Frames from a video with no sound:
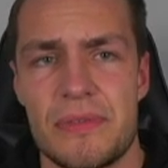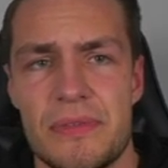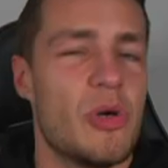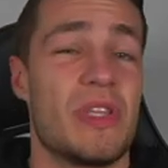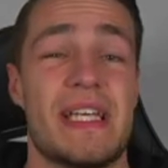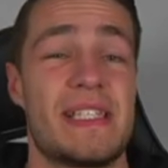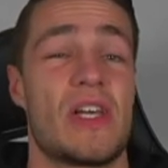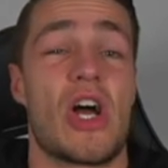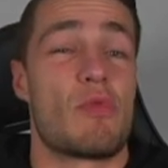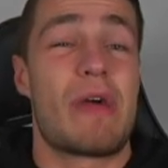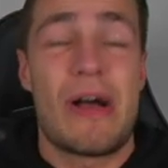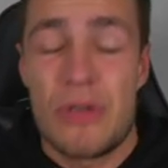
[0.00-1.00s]
But this
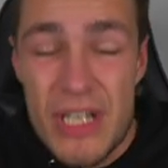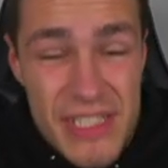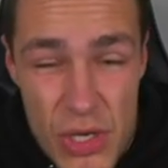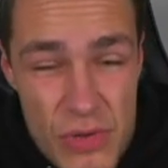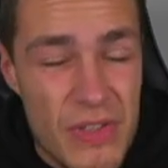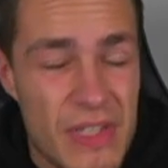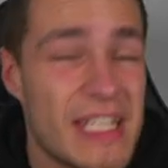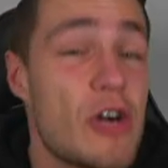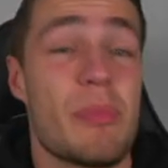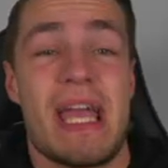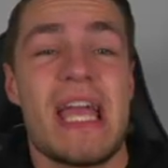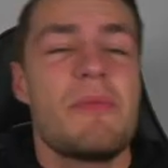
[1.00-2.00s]
time round, I don't think they'll
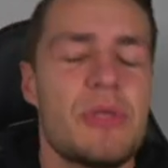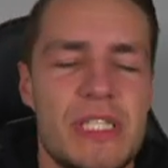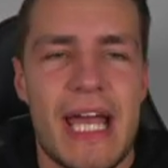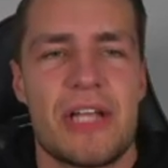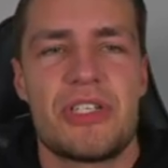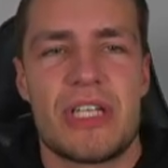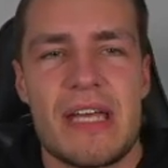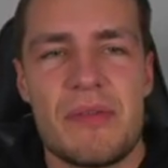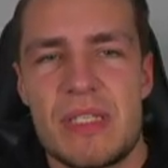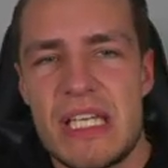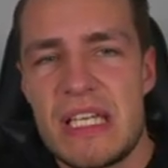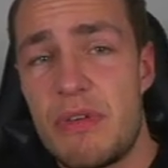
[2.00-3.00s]
be able to catch
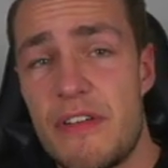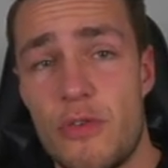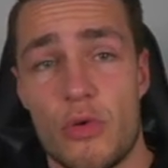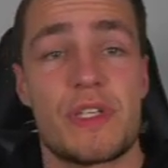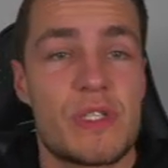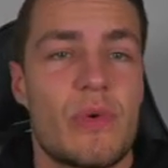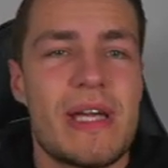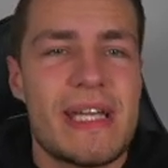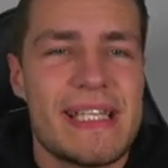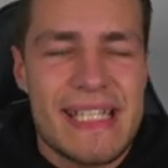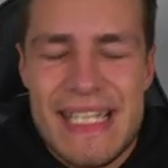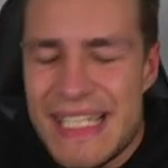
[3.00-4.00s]
AMC before it
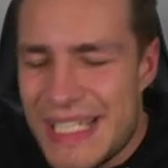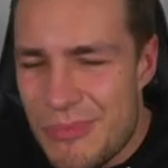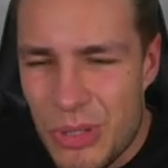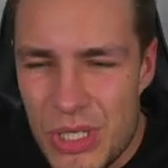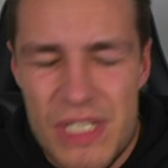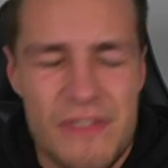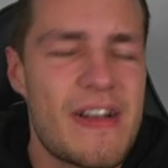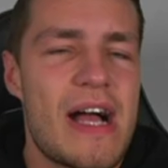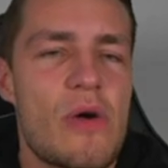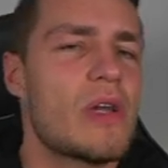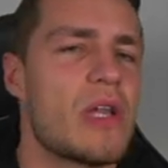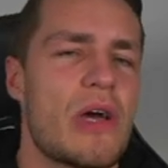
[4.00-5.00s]
squeezes because of
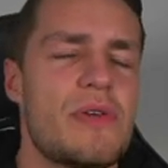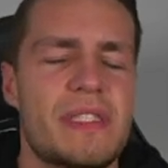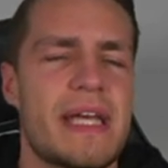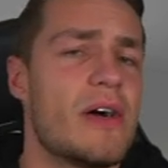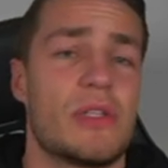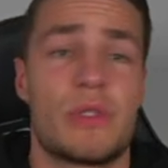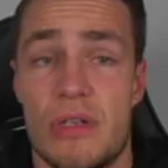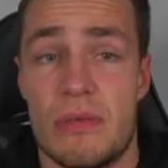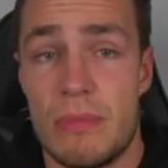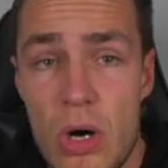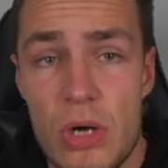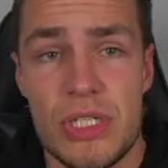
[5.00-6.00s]
how close they are to a
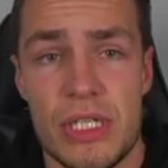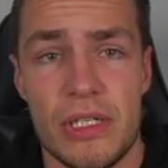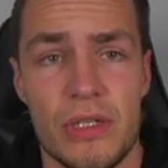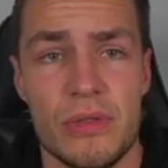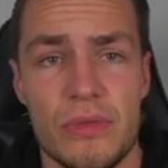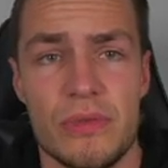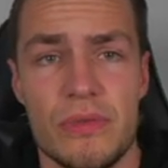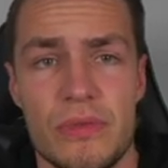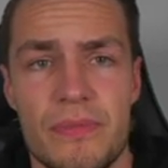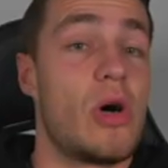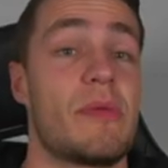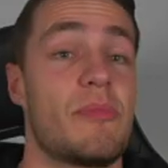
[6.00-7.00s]
margin call.
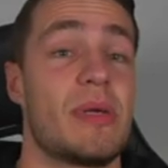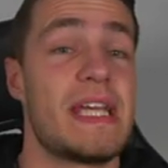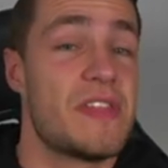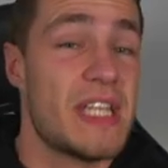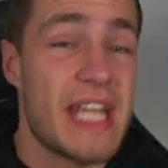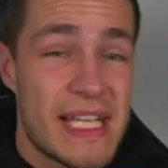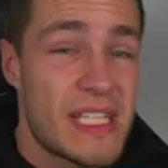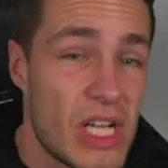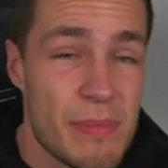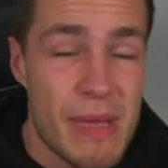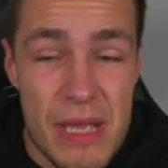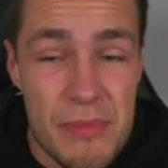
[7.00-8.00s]
I believe the next
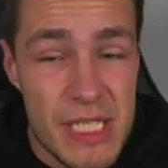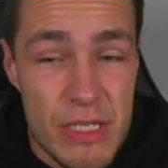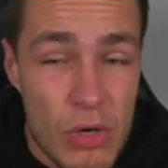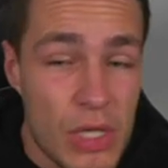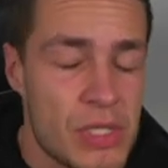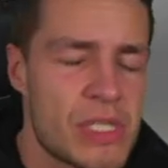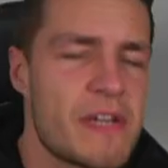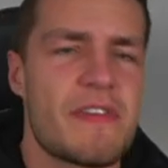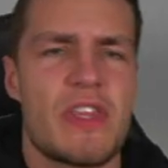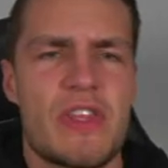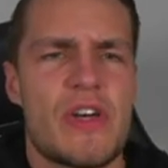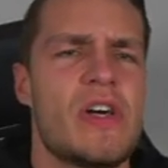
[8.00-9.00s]
time AMC runs over
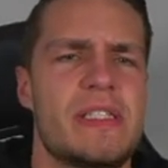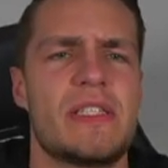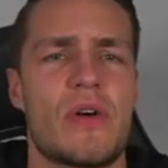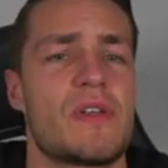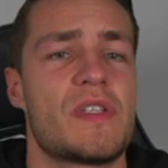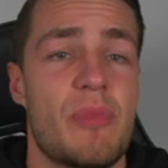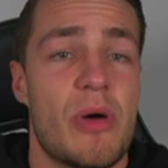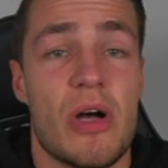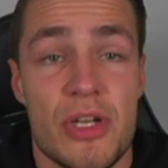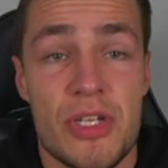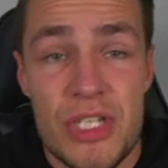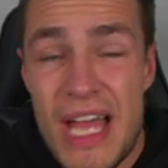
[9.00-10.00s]
$30
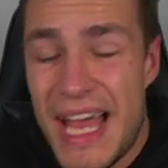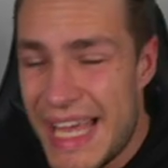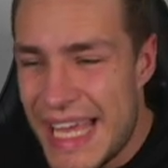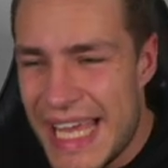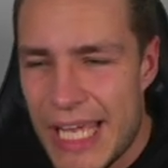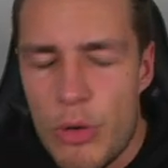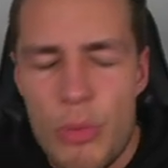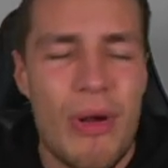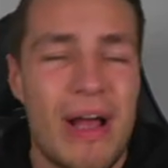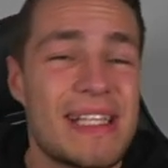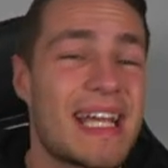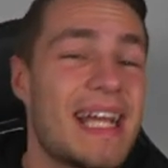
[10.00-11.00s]
per share, it will
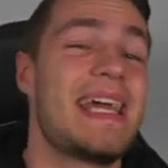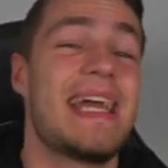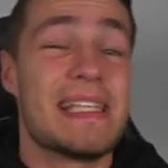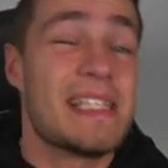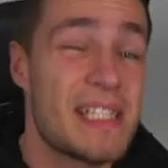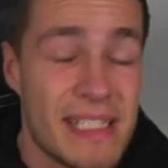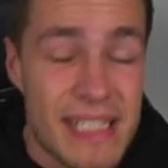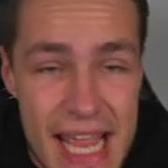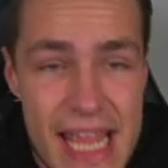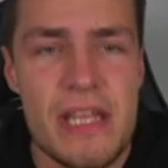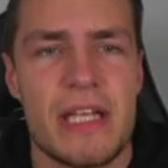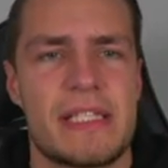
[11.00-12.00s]
practically
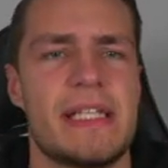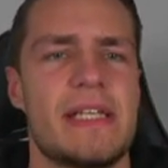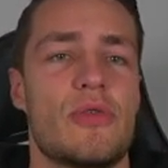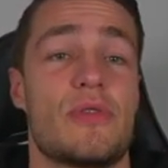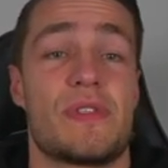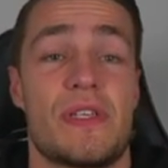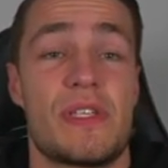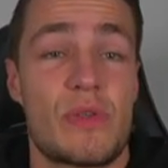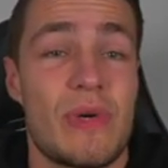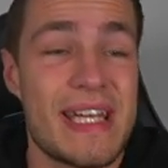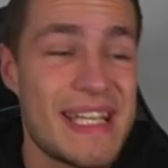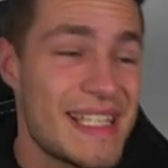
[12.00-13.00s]
instantaneously cause the
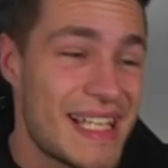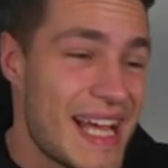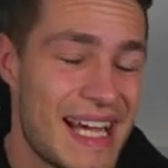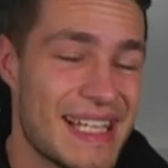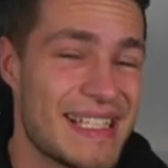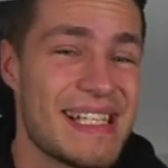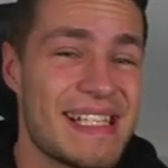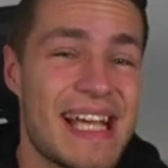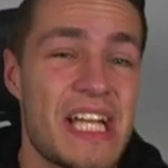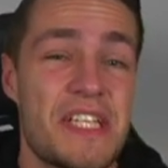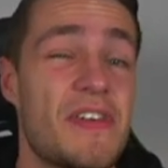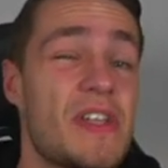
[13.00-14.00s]
squeeze, as these
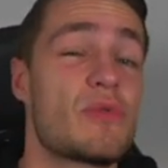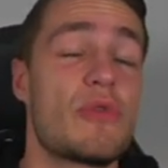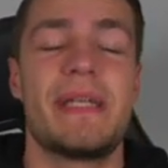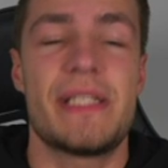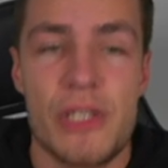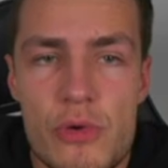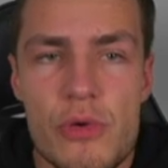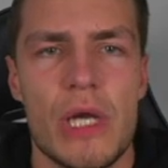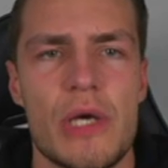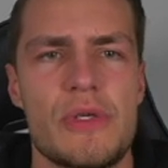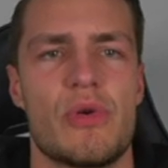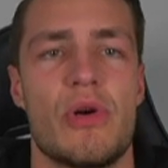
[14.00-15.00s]
hedge funds will be too
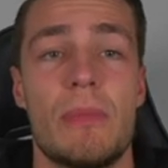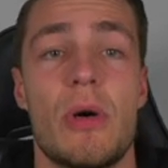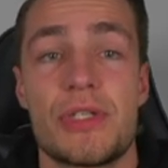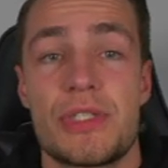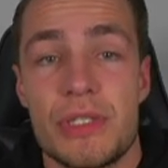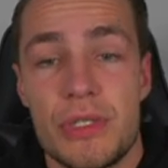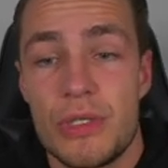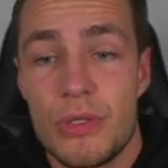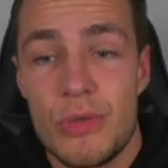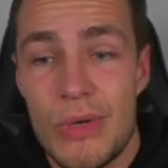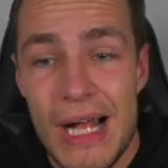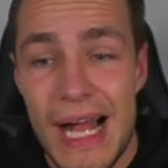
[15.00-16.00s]
close to a margin
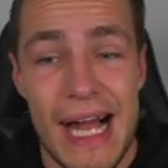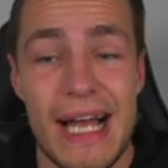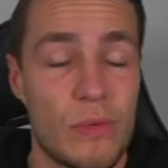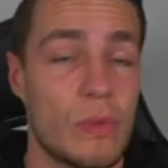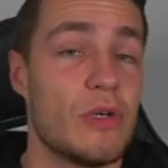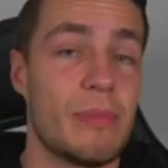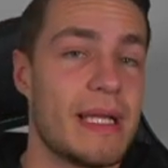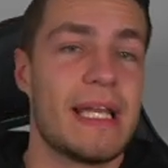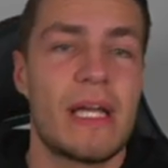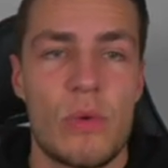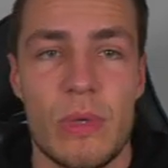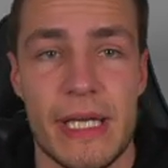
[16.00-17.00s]
call and will be
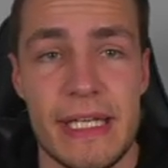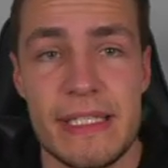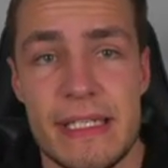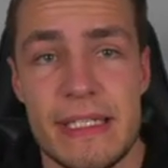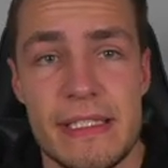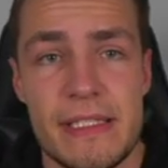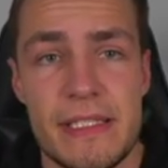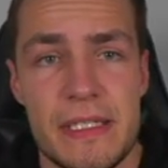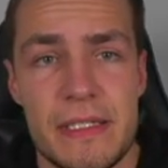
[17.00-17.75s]
liquidated.